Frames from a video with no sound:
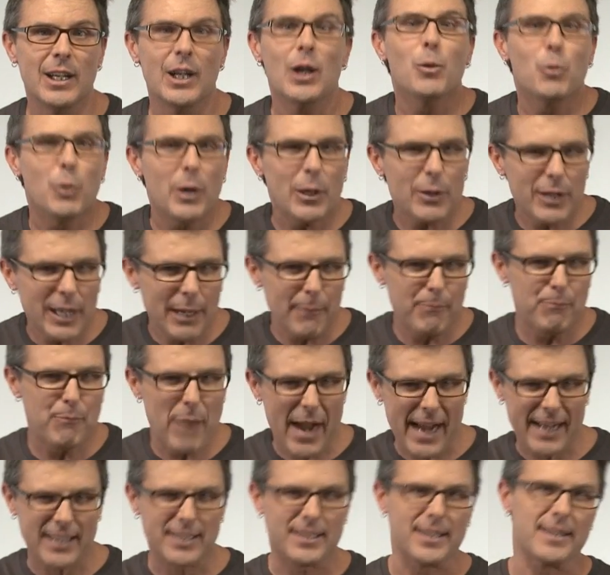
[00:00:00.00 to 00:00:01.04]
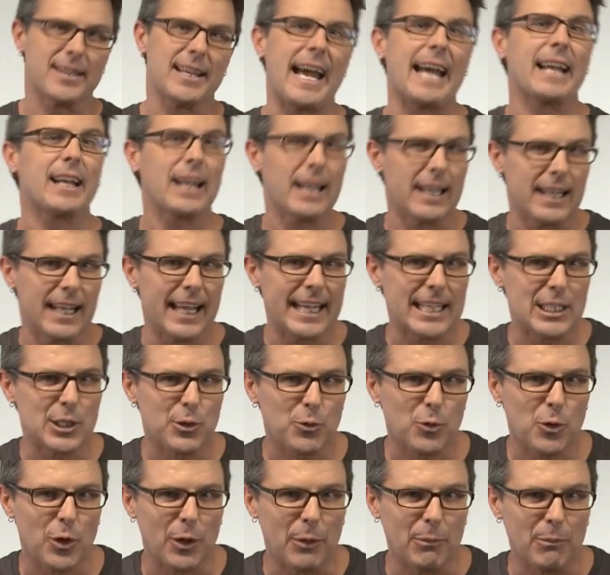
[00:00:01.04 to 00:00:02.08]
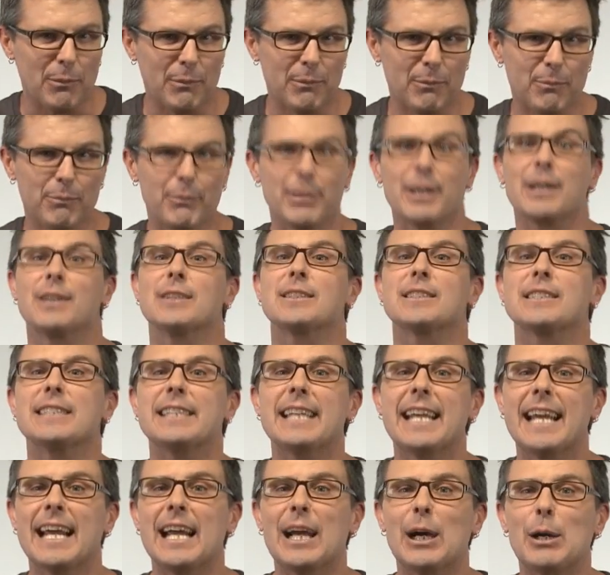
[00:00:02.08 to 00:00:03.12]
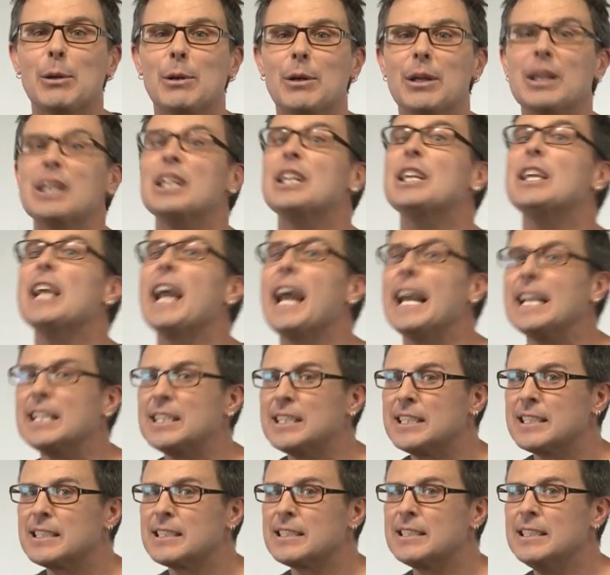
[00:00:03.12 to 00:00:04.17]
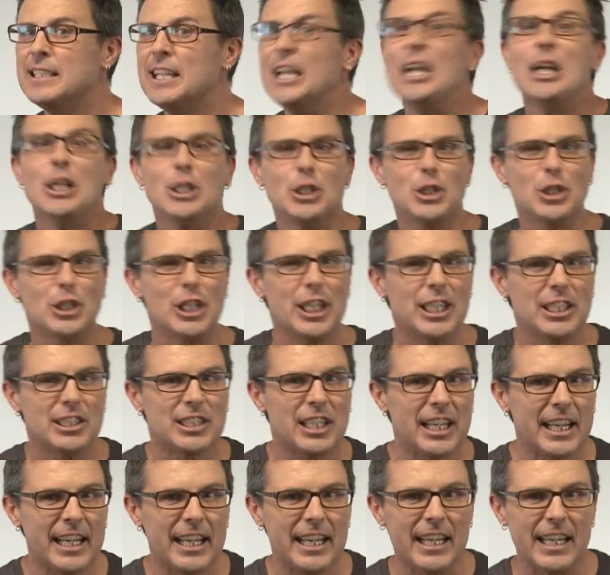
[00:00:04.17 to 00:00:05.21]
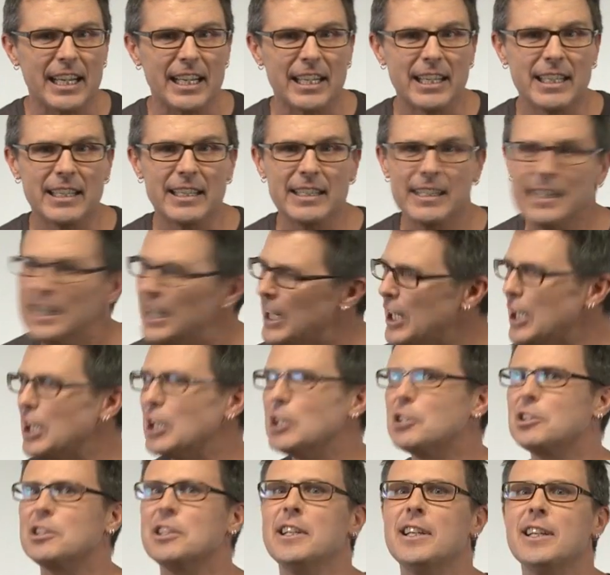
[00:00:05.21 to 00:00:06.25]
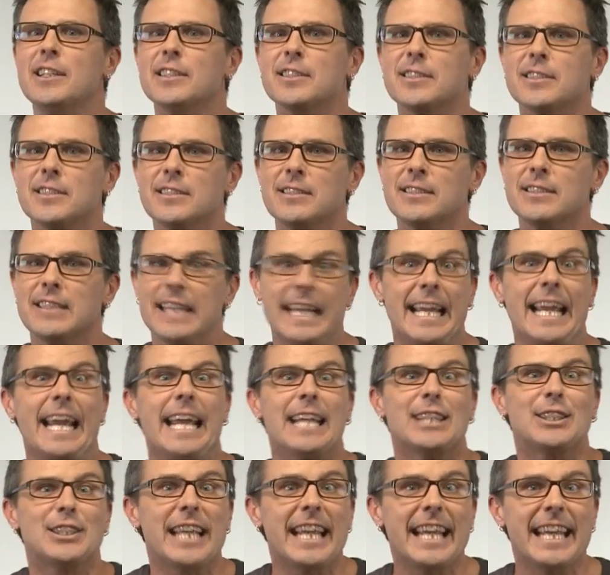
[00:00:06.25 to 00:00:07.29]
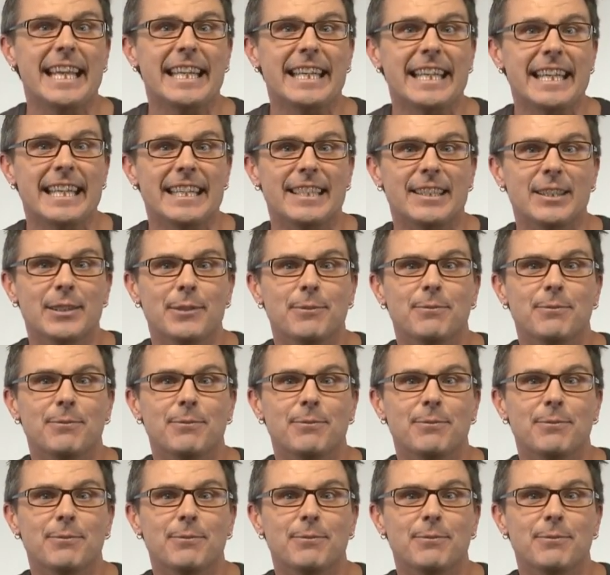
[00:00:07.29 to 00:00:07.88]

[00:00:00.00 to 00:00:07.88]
We'll come back to that later on, because now, yes, she's here. Here she is. It's Enid.